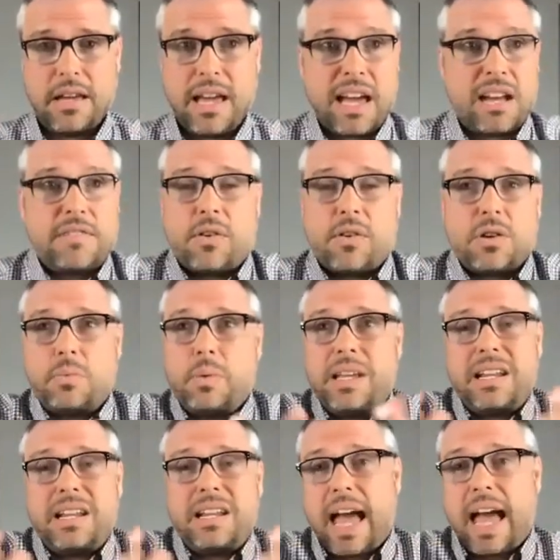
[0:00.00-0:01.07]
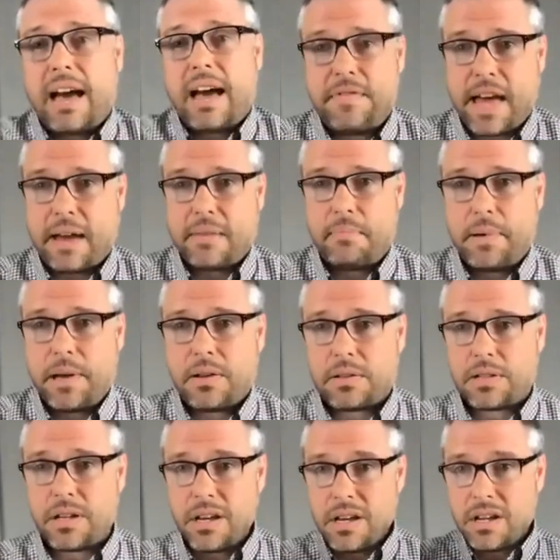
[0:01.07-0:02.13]
And of course, we didn't have that
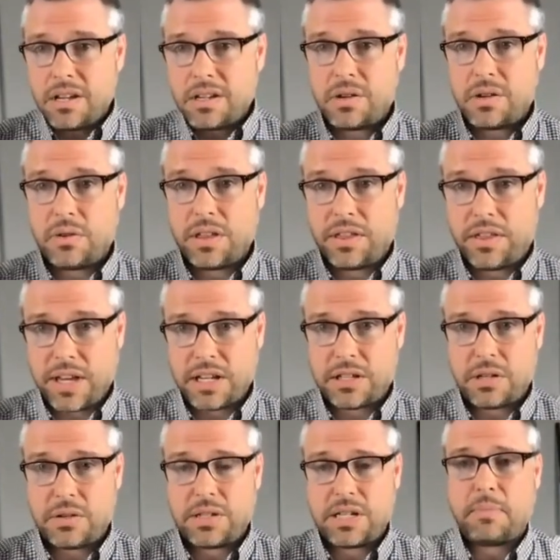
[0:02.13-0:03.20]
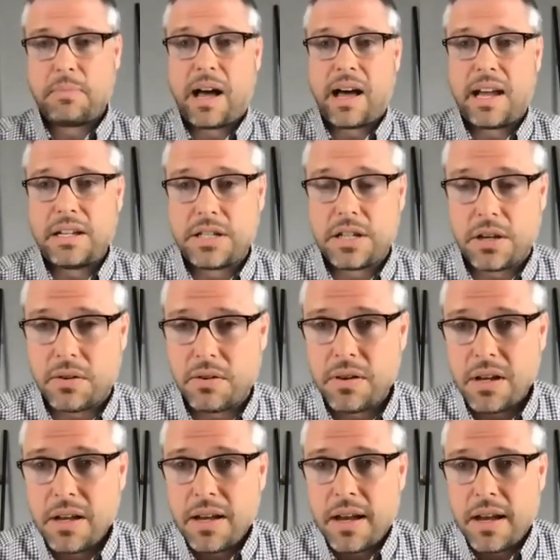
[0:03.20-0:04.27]
built. So the things you see behind you,
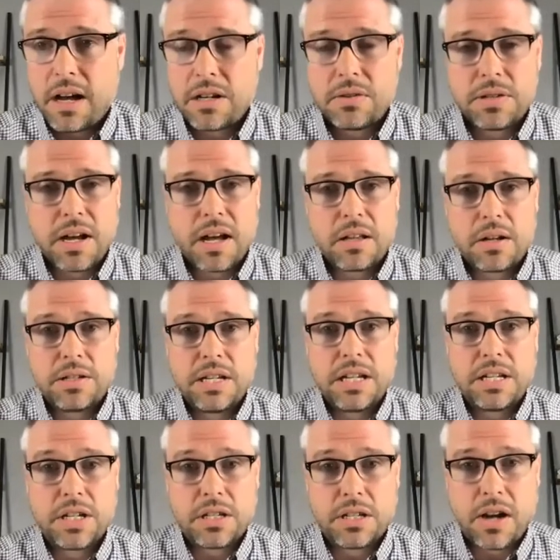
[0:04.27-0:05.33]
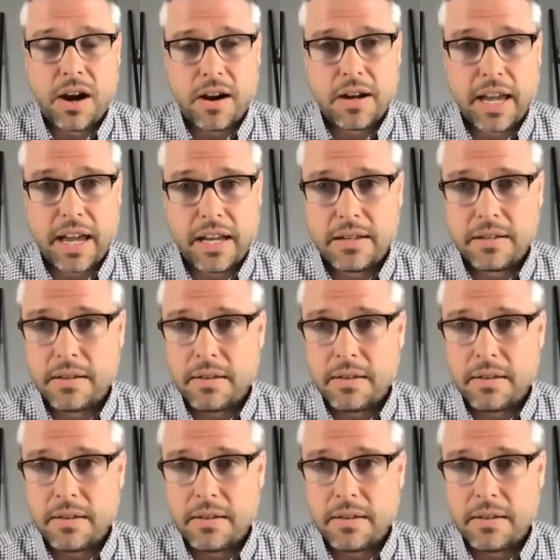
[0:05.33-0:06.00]
$100 each at Target,